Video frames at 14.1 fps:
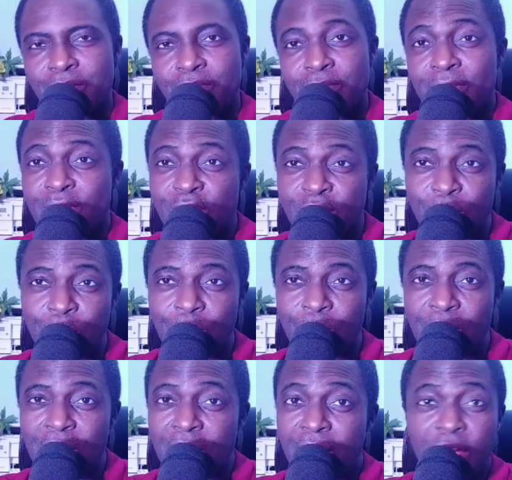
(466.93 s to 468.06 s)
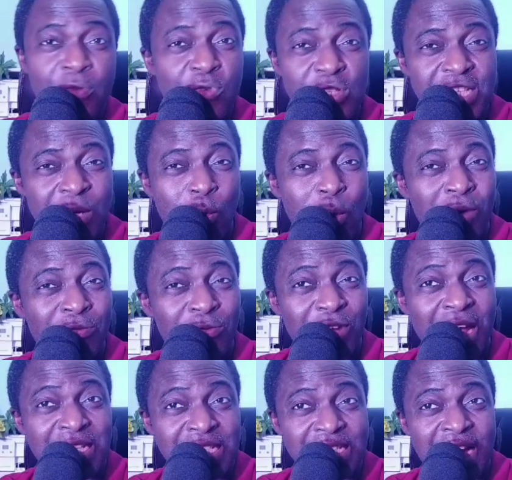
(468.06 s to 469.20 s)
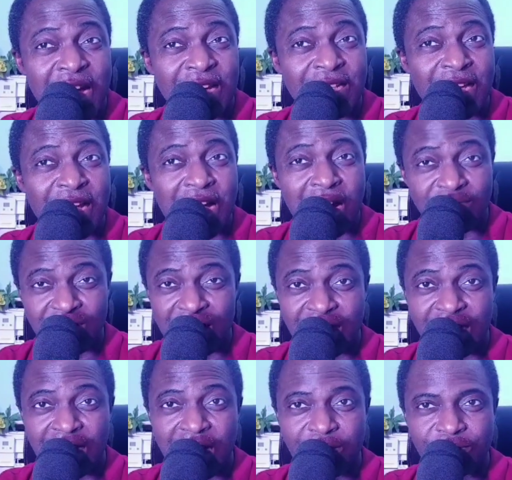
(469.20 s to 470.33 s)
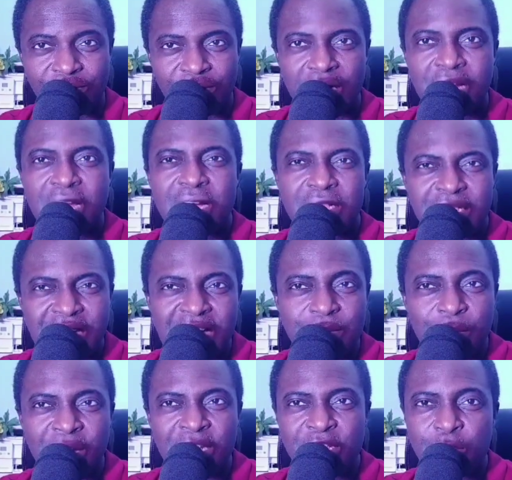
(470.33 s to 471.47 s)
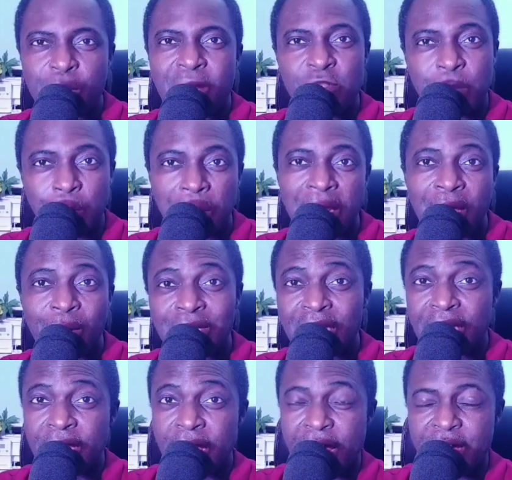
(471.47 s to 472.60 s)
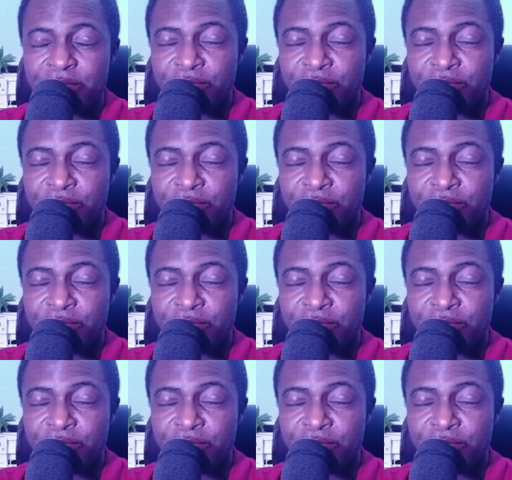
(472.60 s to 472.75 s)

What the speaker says: So, if you see 1 flat sign after the clef, that means you have to play on key F.